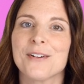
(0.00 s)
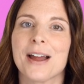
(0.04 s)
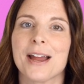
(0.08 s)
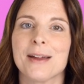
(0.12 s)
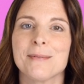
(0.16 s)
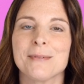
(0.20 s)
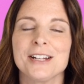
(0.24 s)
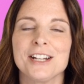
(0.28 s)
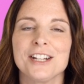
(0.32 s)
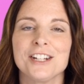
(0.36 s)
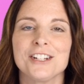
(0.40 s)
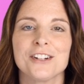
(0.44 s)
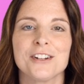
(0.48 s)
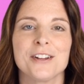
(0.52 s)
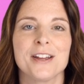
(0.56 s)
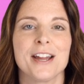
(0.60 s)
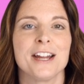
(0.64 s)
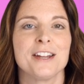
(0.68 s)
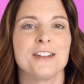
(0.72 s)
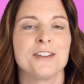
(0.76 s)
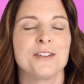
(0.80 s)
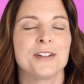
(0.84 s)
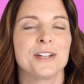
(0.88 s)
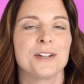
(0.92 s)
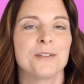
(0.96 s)
I'm going to show you how
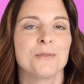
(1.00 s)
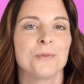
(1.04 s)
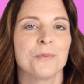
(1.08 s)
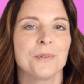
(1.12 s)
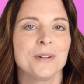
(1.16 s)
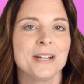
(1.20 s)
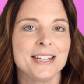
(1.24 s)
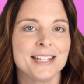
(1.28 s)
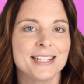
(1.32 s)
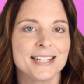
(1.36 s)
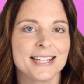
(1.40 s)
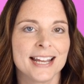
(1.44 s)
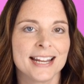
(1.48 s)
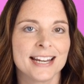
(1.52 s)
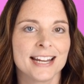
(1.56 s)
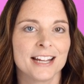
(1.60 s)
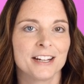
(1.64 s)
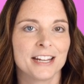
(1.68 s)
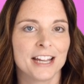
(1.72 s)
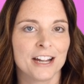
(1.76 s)
you can reset a